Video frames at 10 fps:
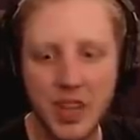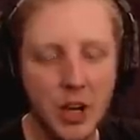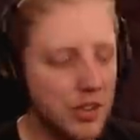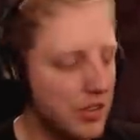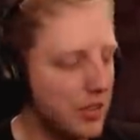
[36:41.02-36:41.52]

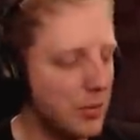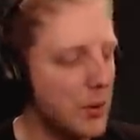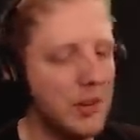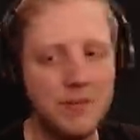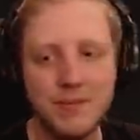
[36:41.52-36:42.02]
Oh, it's because you
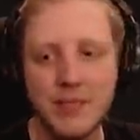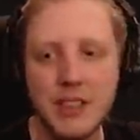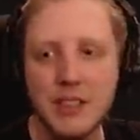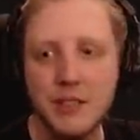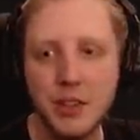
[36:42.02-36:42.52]
swore.
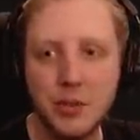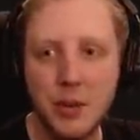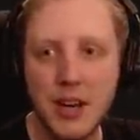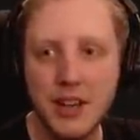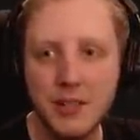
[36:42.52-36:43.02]
If you
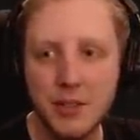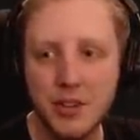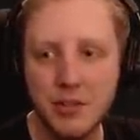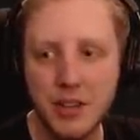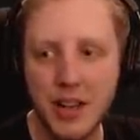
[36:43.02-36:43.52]
swear, it
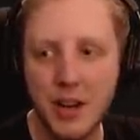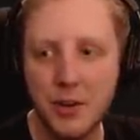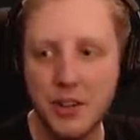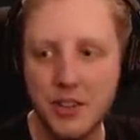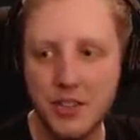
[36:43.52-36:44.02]
doesn't read it
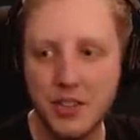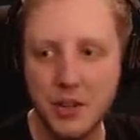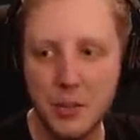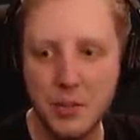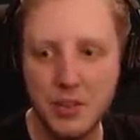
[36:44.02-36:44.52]
out. It just
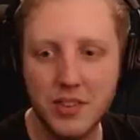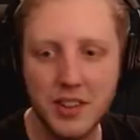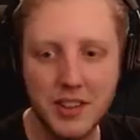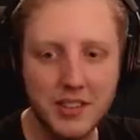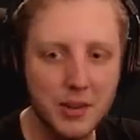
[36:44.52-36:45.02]
assumes it's
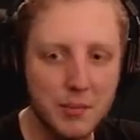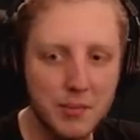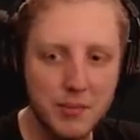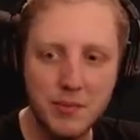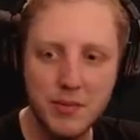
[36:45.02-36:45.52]
like
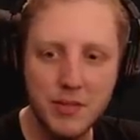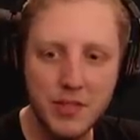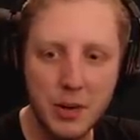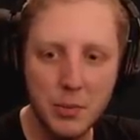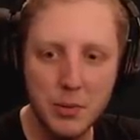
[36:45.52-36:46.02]
some
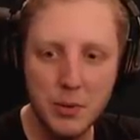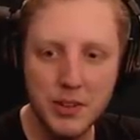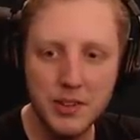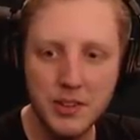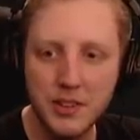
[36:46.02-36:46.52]
terrible
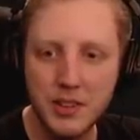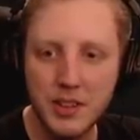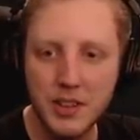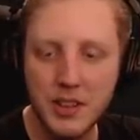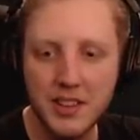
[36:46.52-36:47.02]
one.
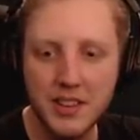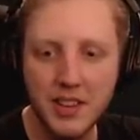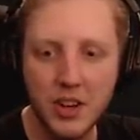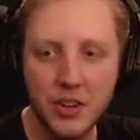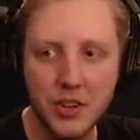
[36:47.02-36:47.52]

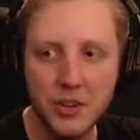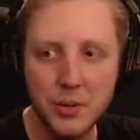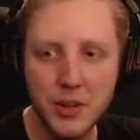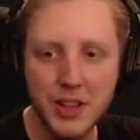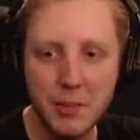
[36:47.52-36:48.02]
Oh no,
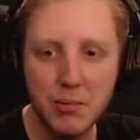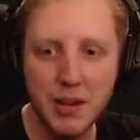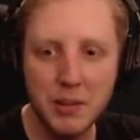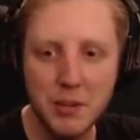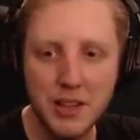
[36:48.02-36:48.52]
dude, we're gonna get
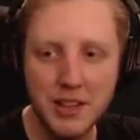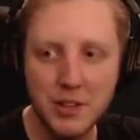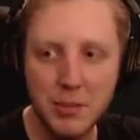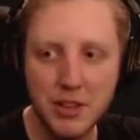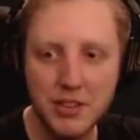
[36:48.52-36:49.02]
pranked by
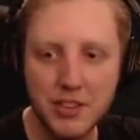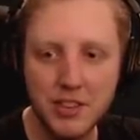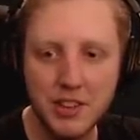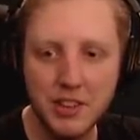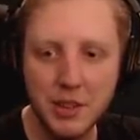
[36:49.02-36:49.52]
Ian's
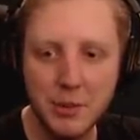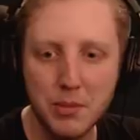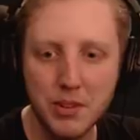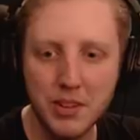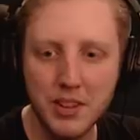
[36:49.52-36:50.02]
message. Here it
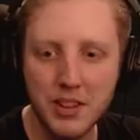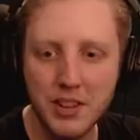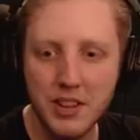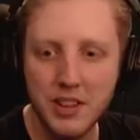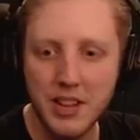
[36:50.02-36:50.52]
comes.
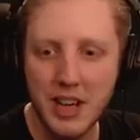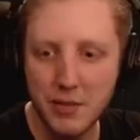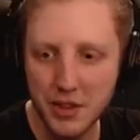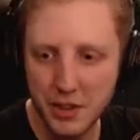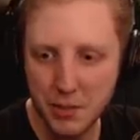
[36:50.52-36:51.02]
I
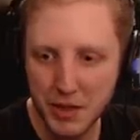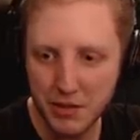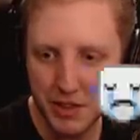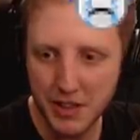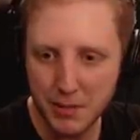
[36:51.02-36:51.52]
feel you
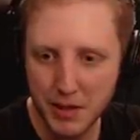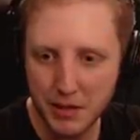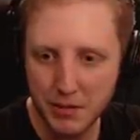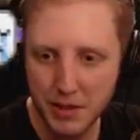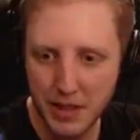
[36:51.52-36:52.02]
completely reunited my
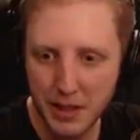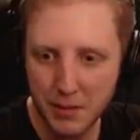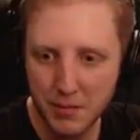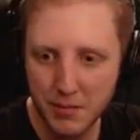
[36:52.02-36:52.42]
love Ocean for the game.